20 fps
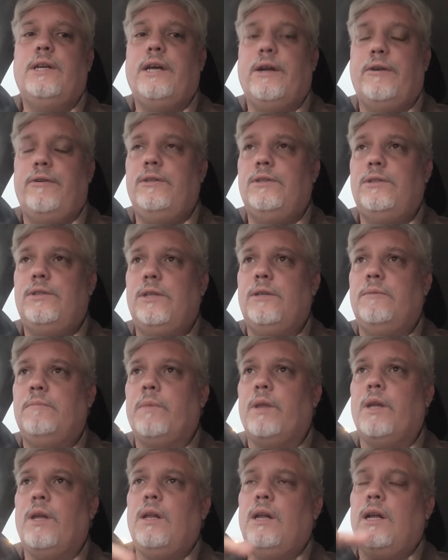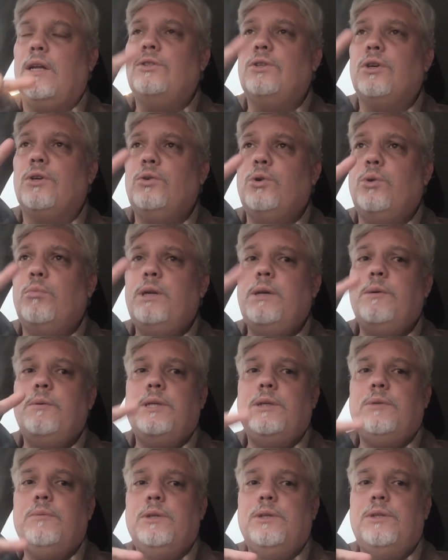currency. And so normally
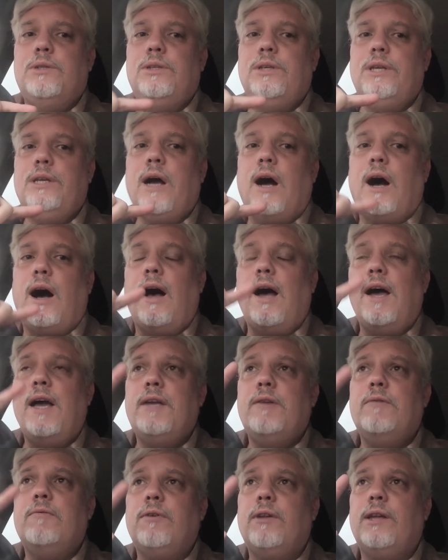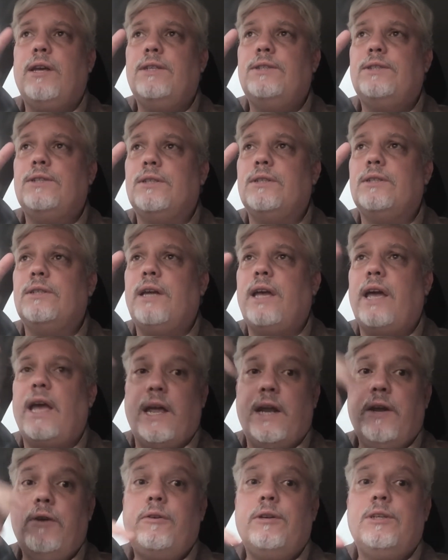when you would see high inflation
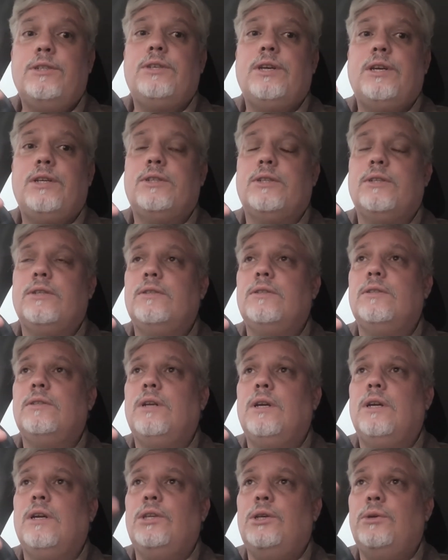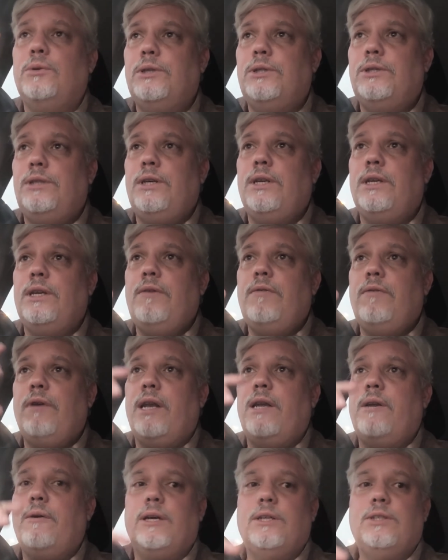and a recession, you would see a
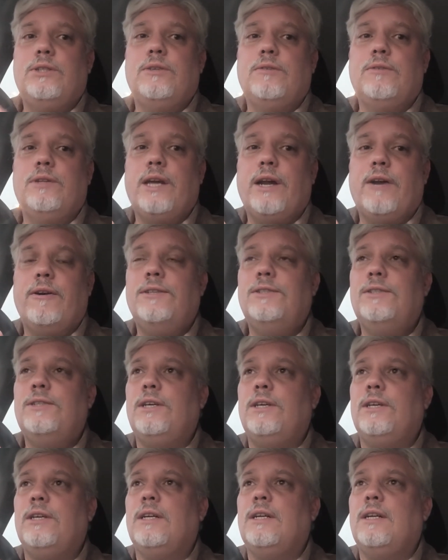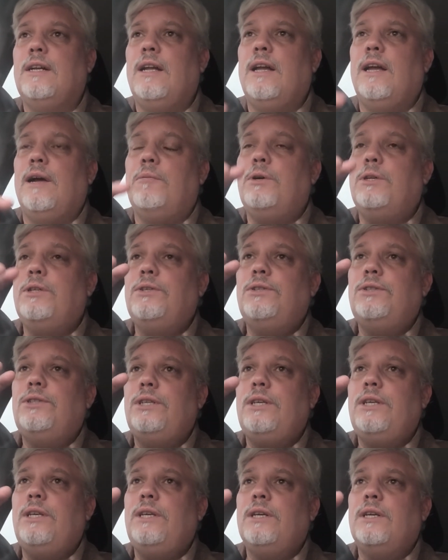devaluation of the currency. And when you
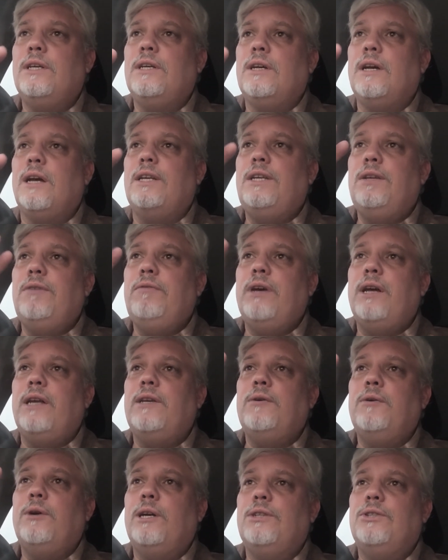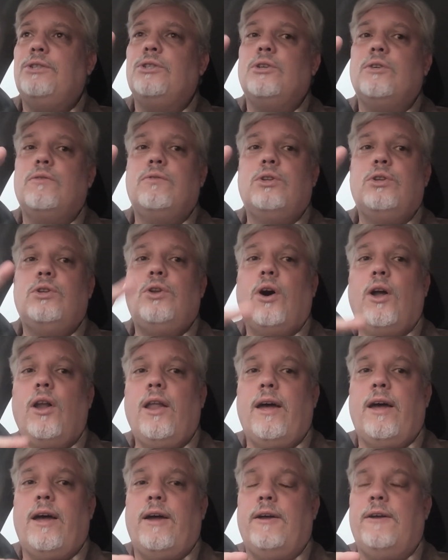see a devaluation of the
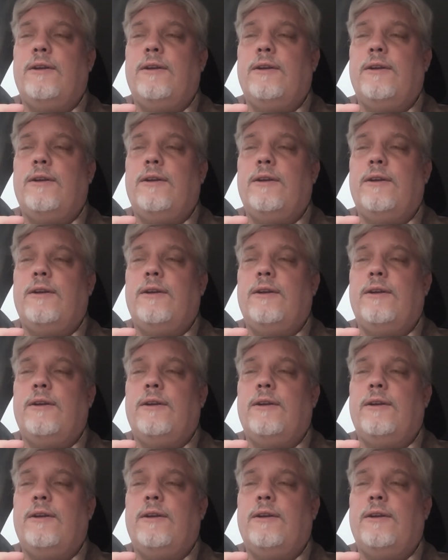dollar,